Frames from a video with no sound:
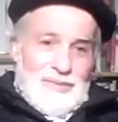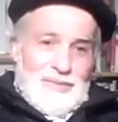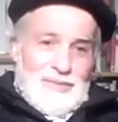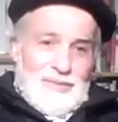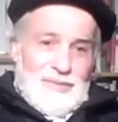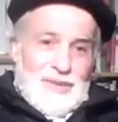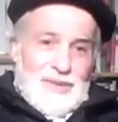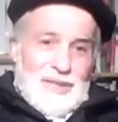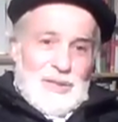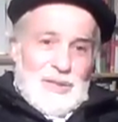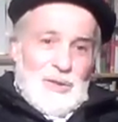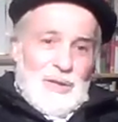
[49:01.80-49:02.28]

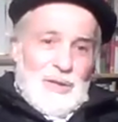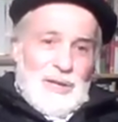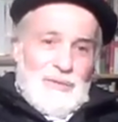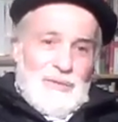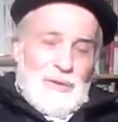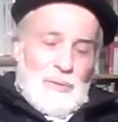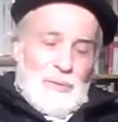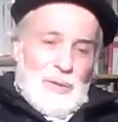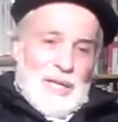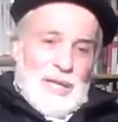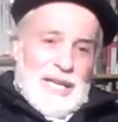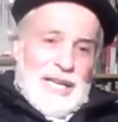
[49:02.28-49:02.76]
So
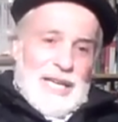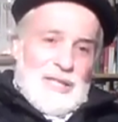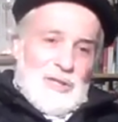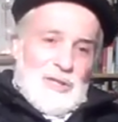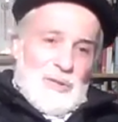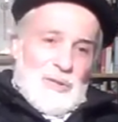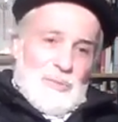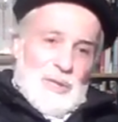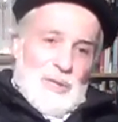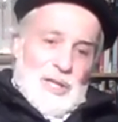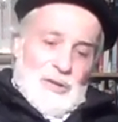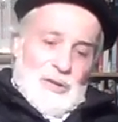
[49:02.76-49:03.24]
everybody has to
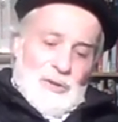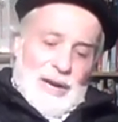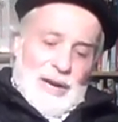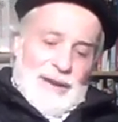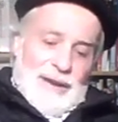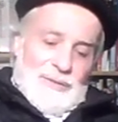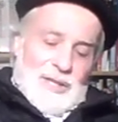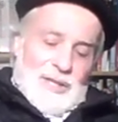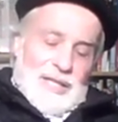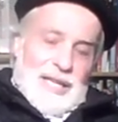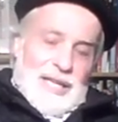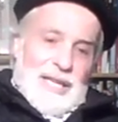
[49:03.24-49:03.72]
be
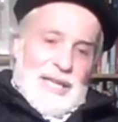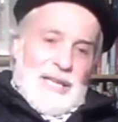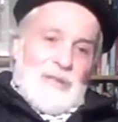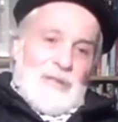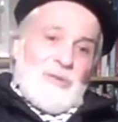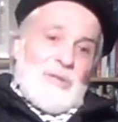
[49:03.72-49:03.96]
gravitated to